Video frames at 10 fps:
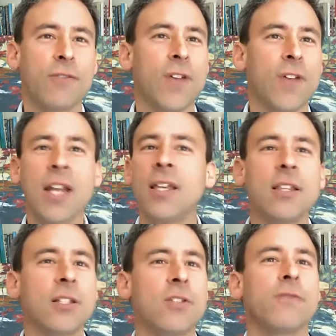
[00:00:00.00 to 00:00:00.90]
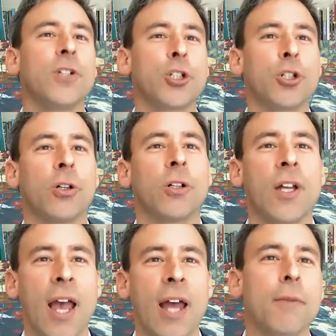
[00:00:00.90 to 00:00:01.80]
anything that's official
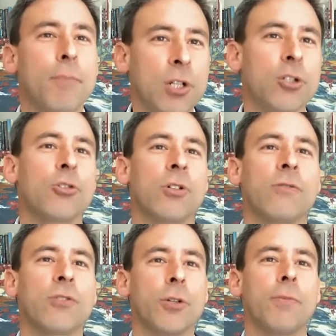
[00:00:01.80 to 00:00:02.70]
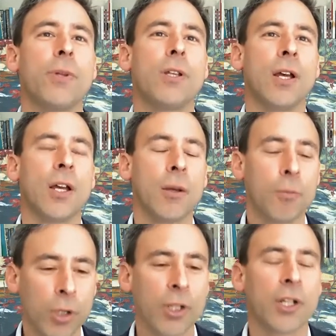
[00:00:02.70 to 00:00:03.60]
and administrative should be
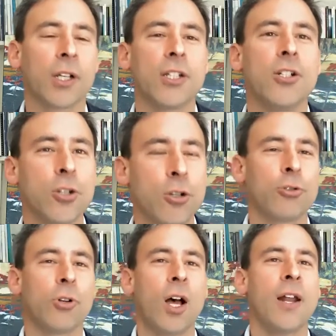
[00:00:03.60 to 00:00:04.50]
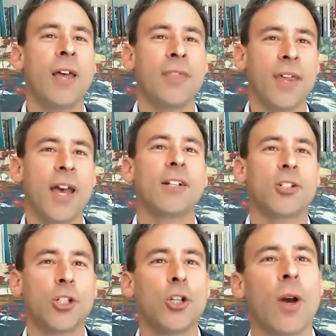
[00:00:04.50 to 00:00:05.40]
politically neutral. And that
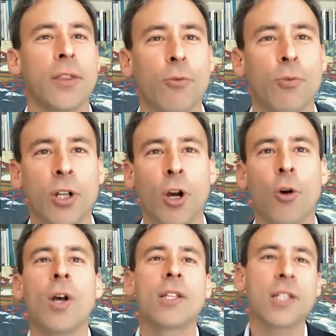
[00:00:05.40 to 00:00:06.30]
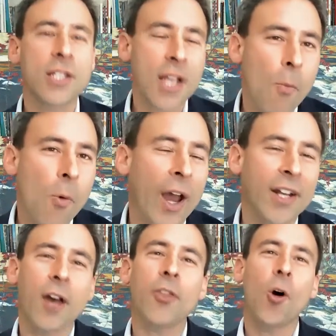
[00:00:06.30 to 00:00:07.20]
too, I think, would go some way,
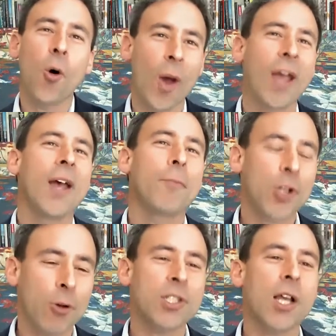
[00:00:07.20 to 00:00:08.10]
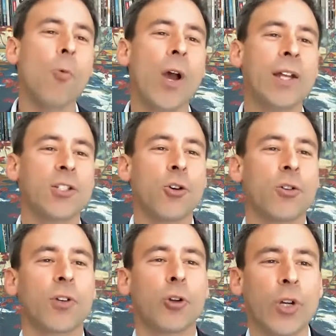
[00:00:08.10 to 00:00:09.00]
not the whole way, would go some way to sort
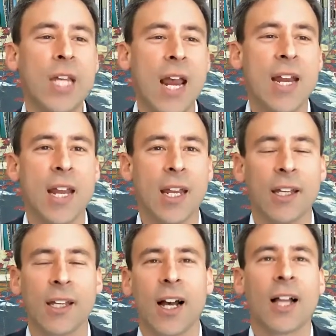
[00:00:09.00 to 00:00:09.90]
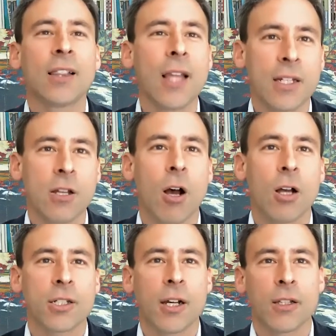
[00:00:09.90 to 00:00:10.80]
of creating a less
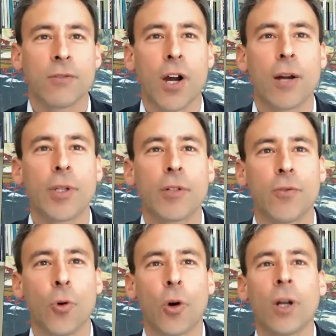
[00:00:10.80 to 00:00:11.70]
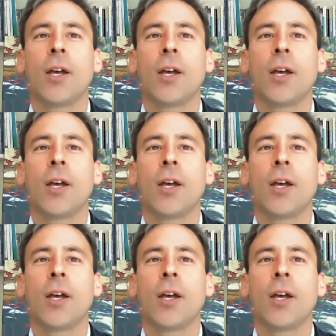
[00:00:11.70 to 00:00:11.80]
hostile environment for